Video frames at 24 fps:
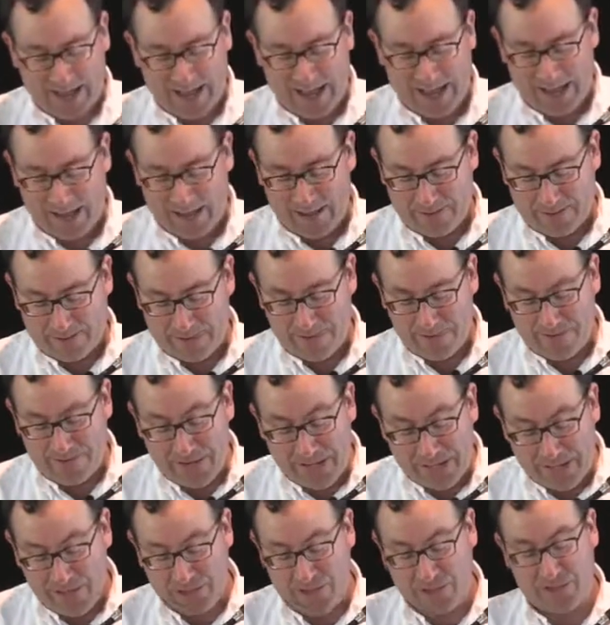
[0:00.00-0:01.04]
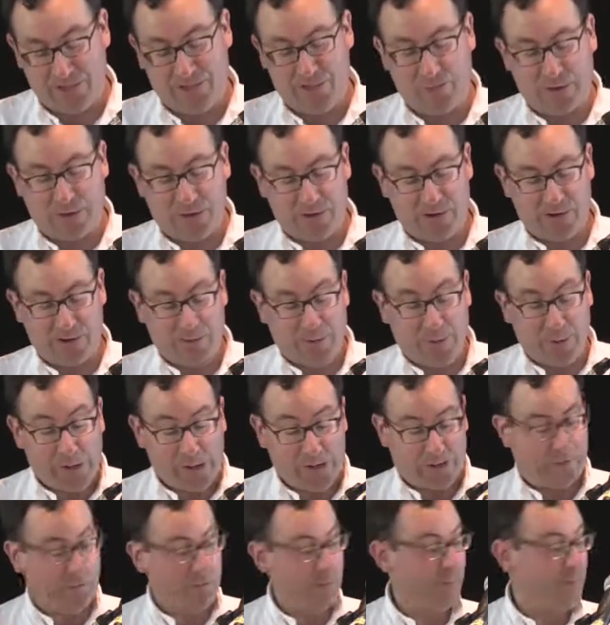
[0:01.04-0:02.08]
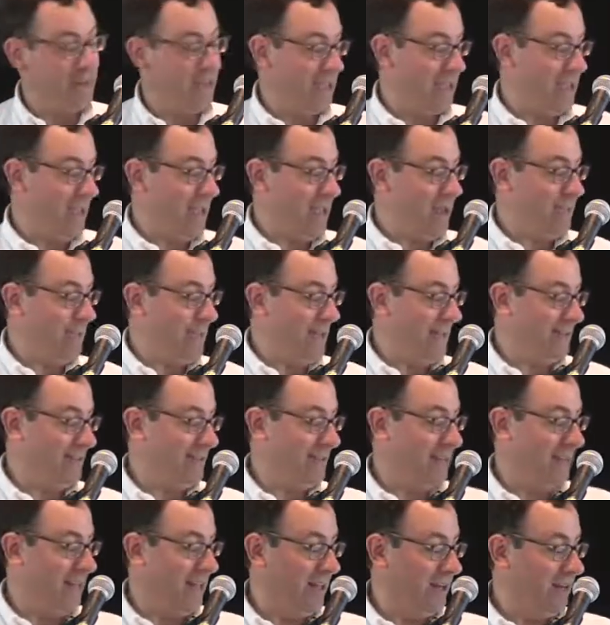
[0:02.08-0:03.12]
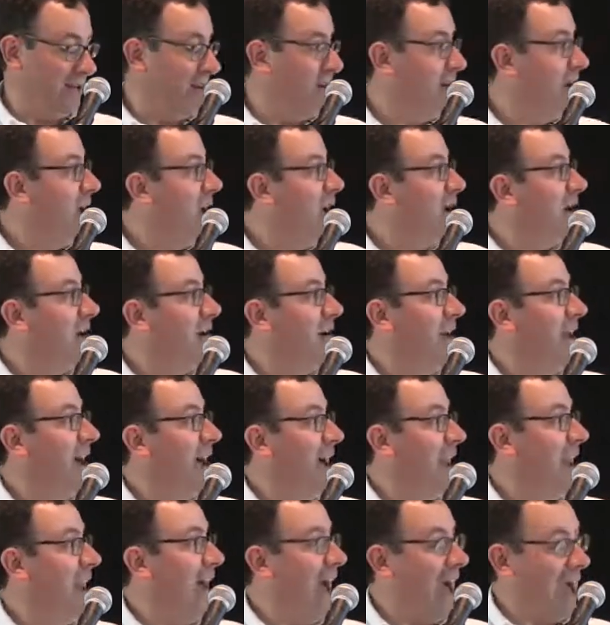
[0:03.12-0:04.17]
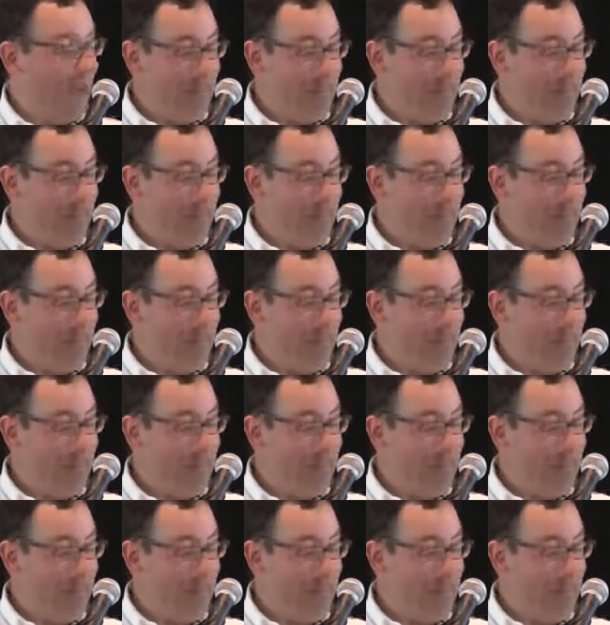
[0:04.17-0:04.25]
uh, features, whether your book will be a bestseller or not.